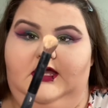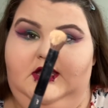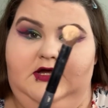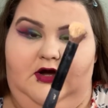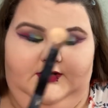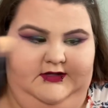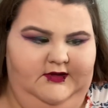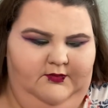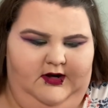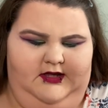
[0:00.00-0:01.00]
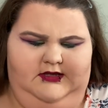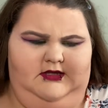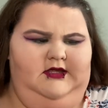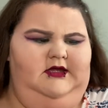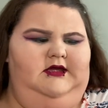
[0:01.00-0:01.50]
Coated the brush.
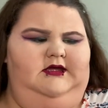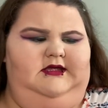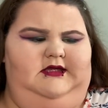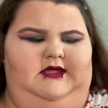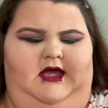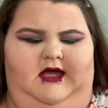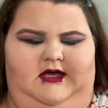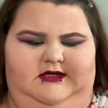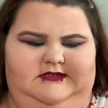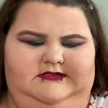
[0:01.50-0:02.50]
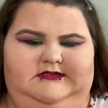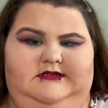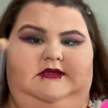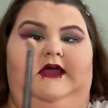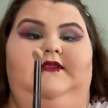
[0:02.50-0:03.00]
Yes.
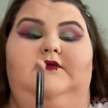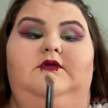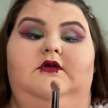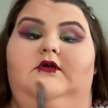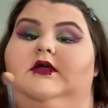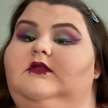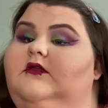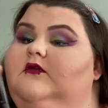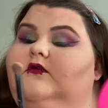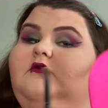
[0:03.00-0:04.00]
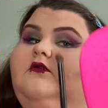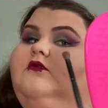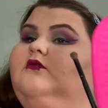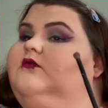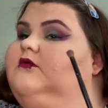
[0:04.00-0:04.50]
And then we're going
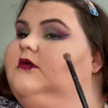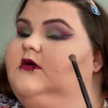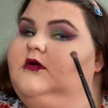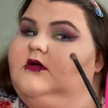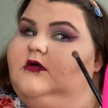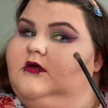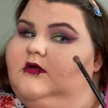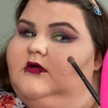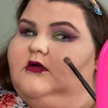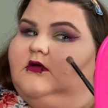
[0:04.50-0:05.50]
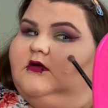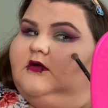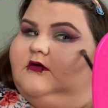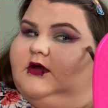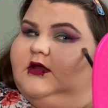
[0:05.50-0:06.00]
to
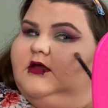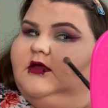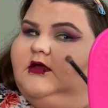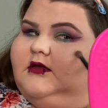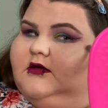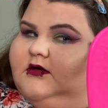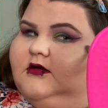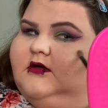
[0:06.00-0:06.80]
go right here.